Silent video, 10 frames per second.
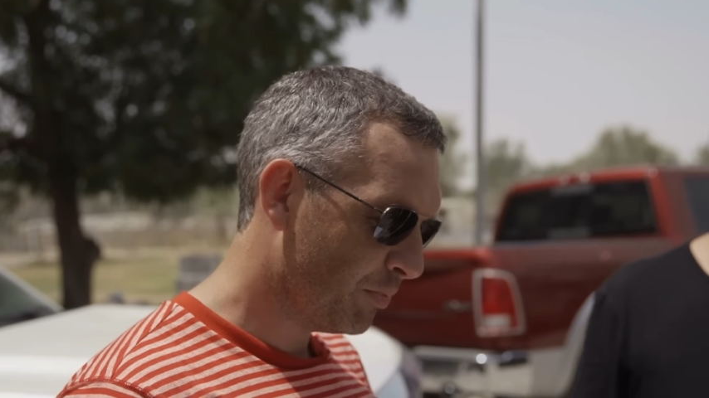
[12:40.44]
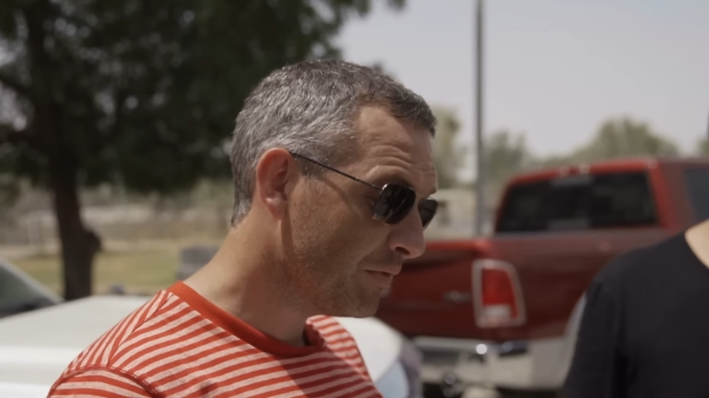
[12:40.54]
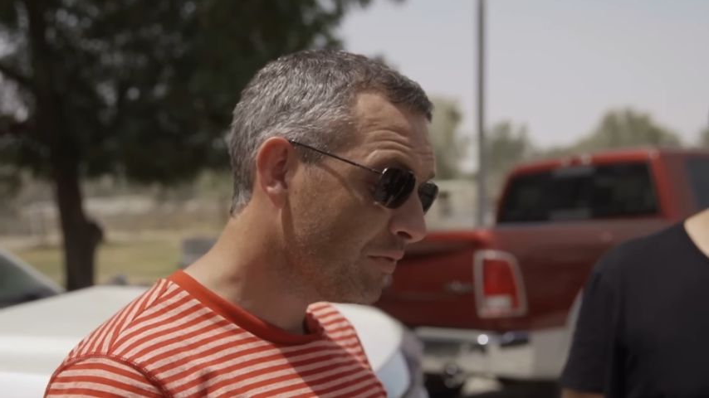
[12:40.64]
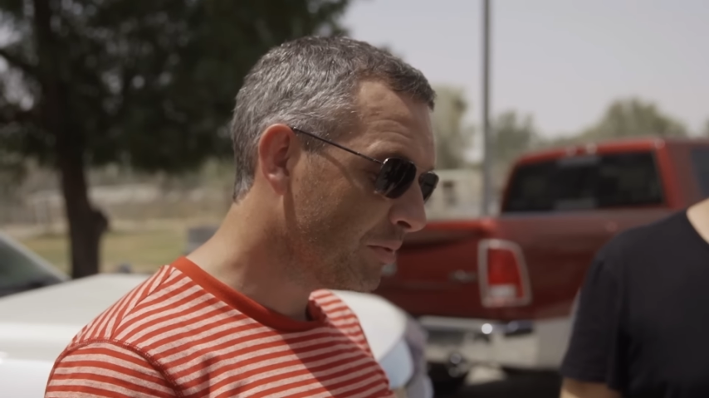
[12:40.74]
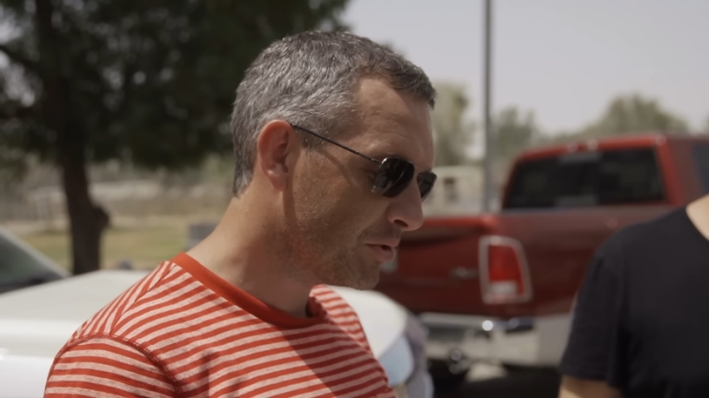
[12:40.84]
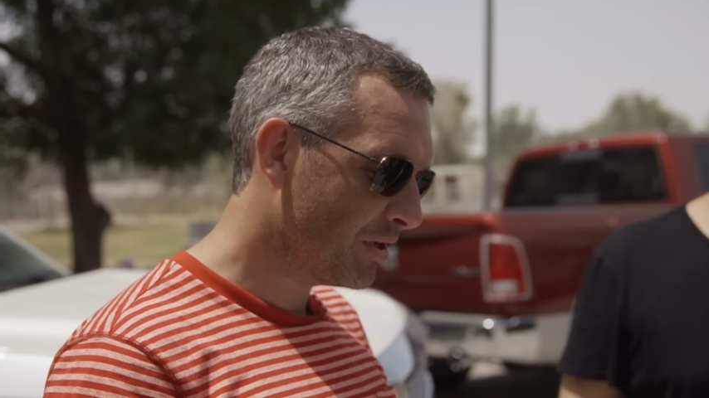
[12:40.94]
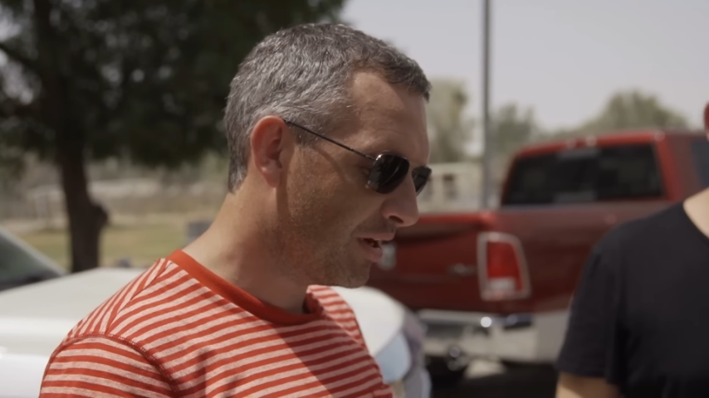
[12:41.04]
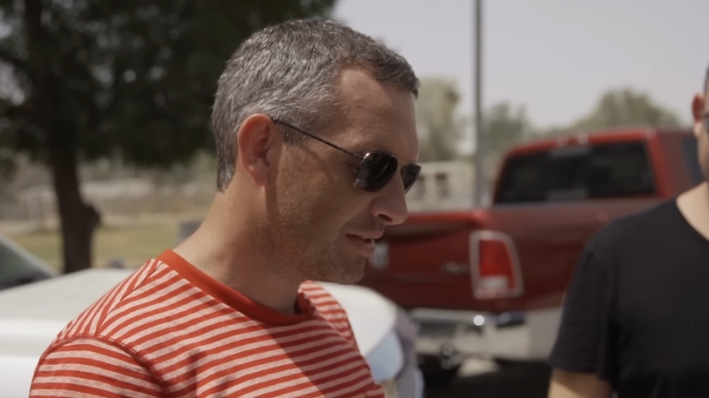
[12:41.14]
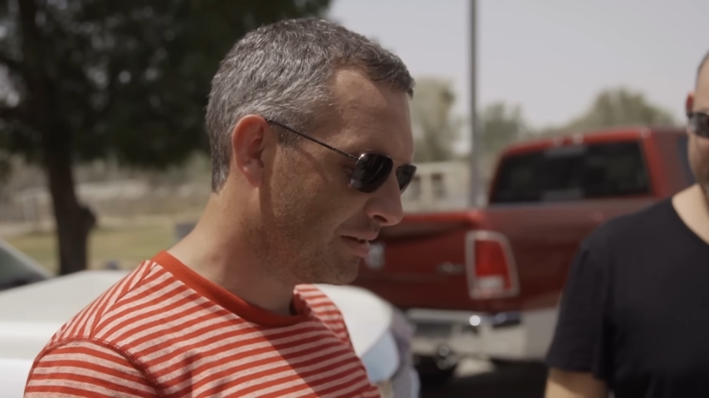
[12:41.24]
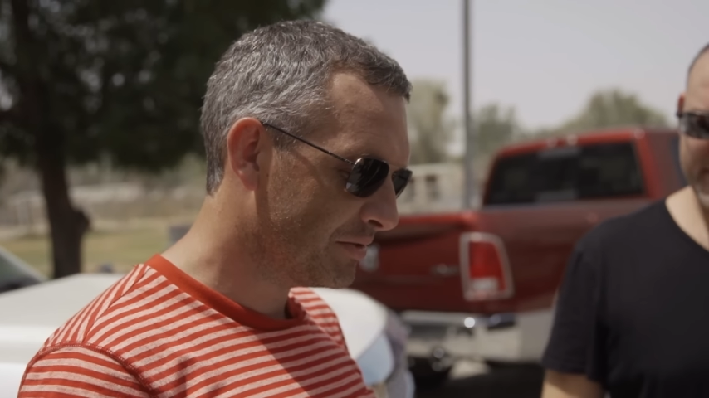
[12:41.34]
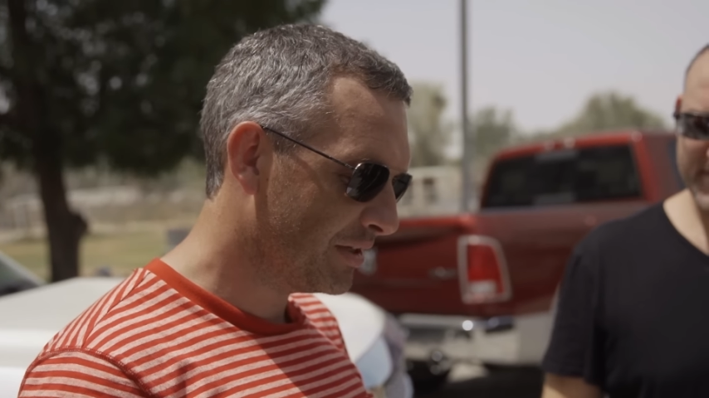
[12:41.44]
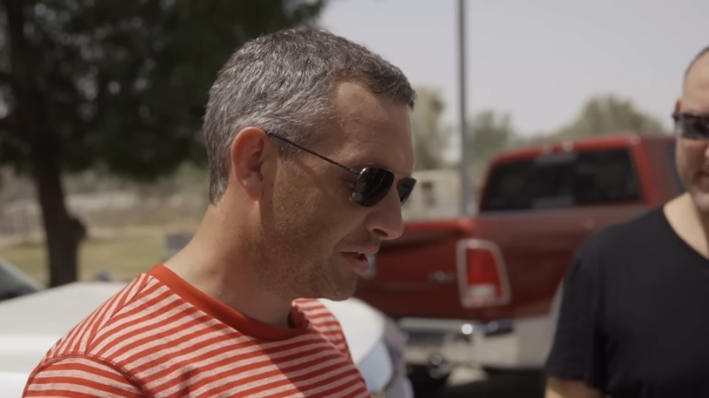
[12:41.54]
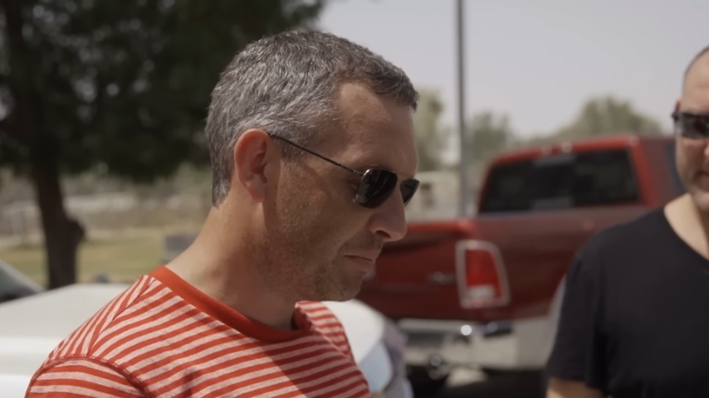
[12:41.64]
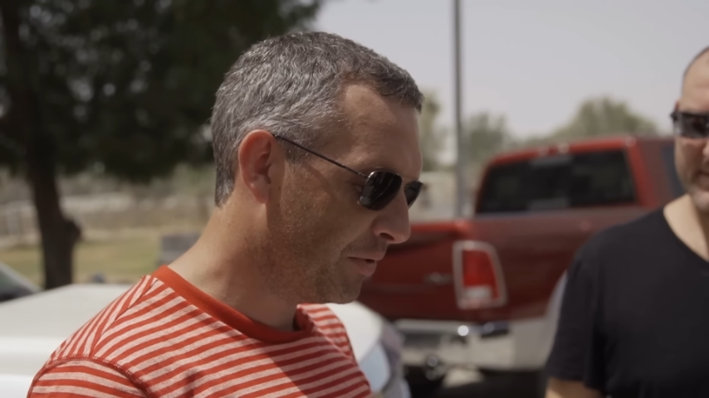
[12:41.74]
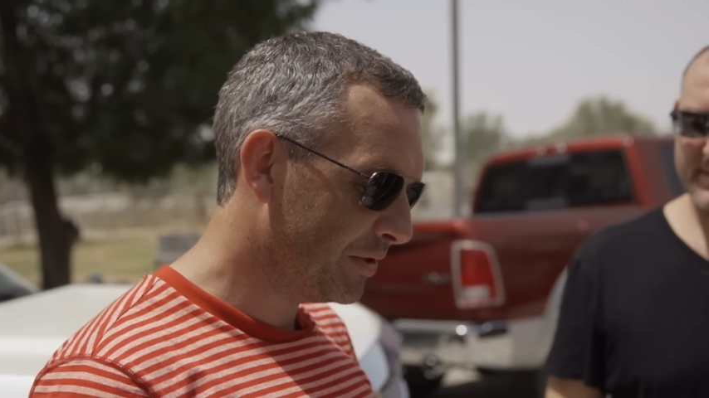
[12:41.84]
Before we start, I'll tell you
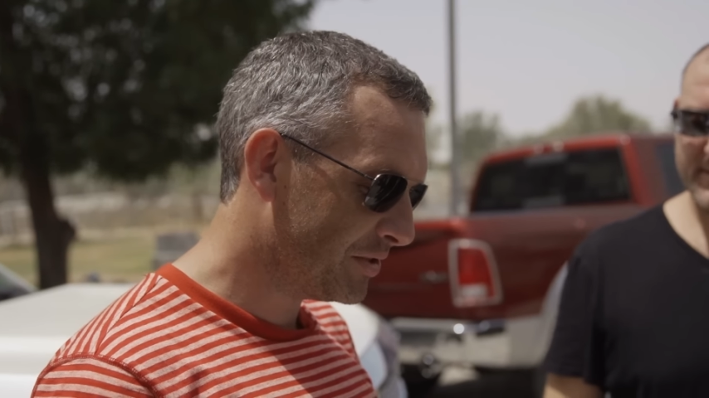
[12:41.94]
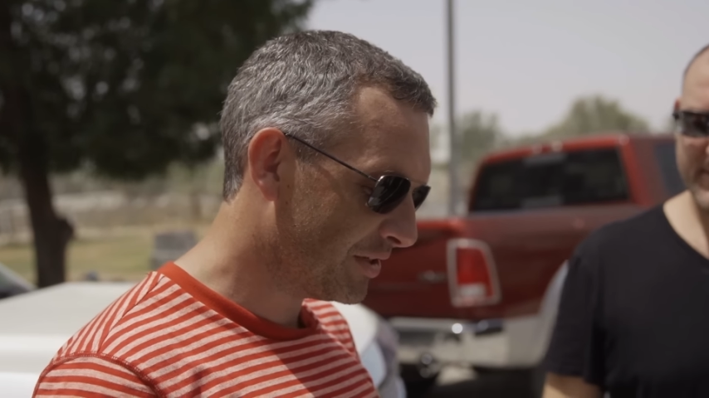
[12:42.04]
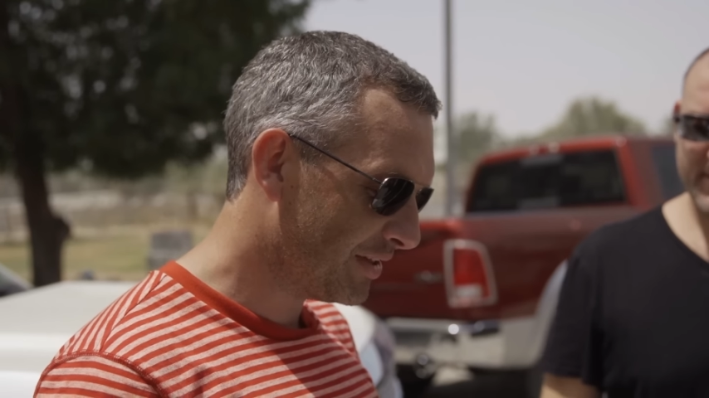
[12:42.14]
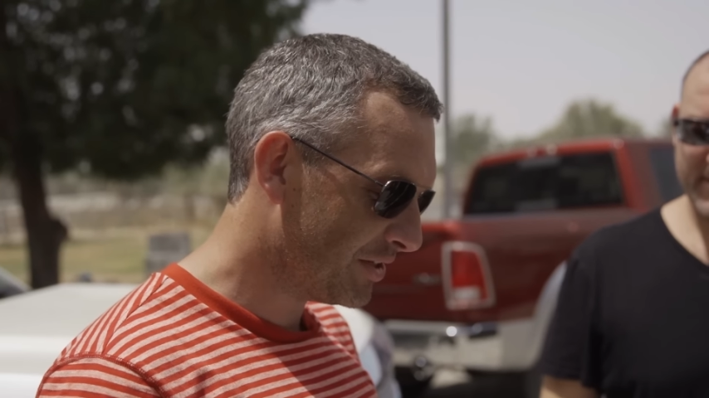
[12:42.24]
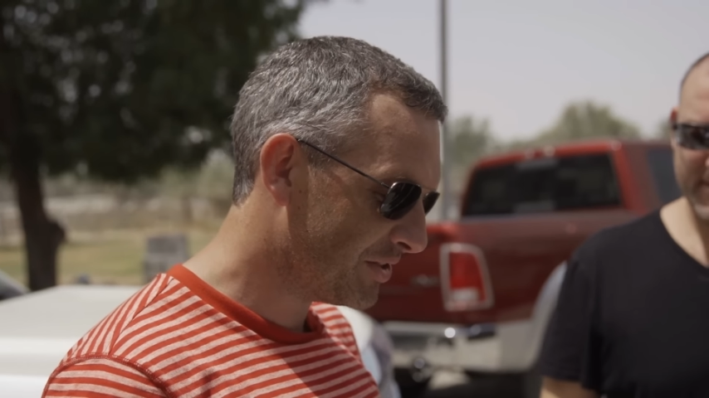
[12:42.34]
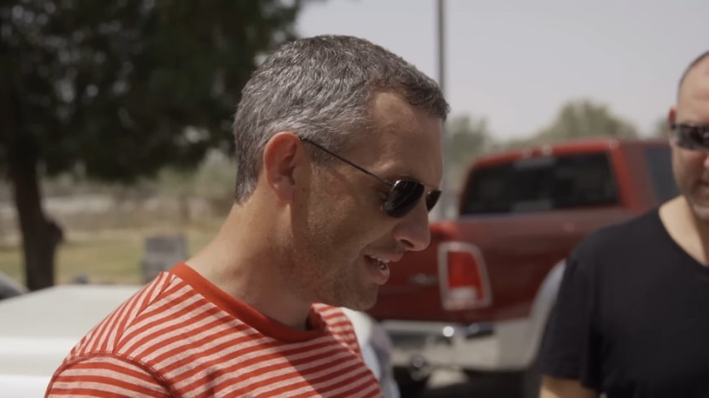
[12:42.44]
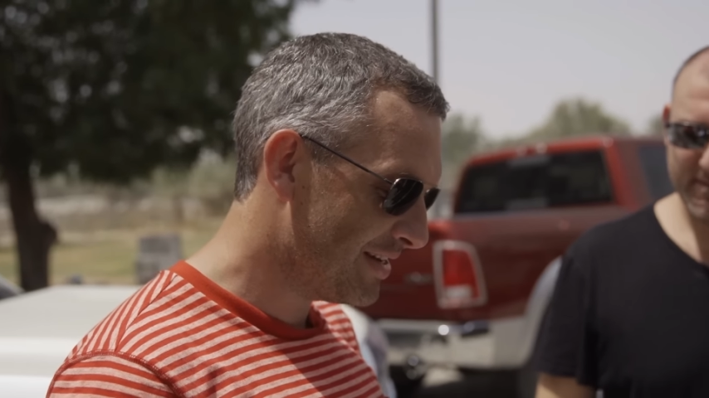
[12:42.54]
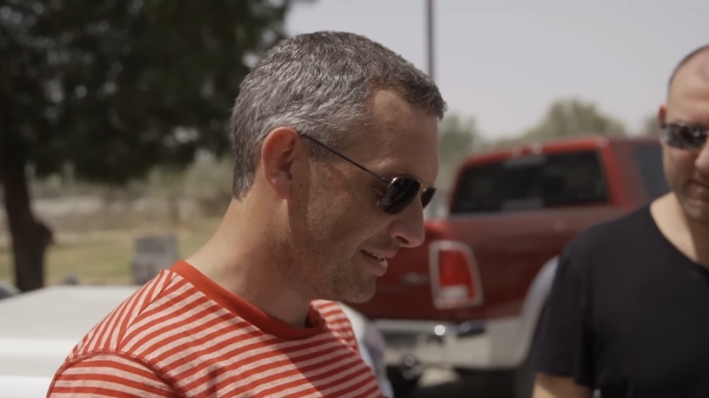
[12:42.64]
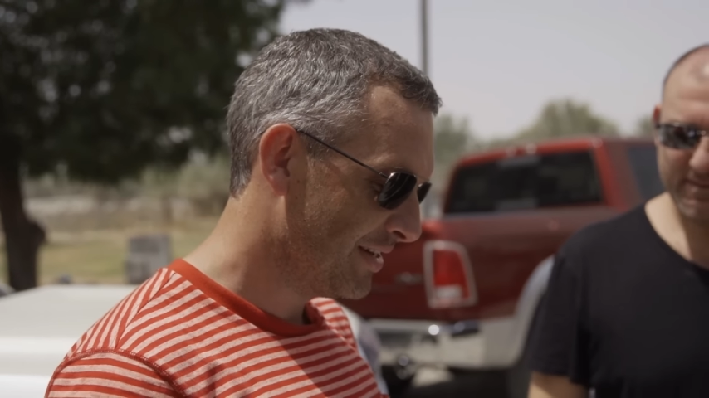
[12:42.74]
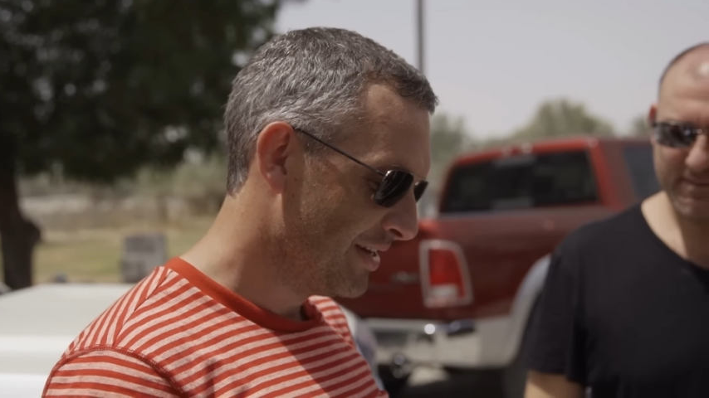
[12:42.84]
the points as they stand.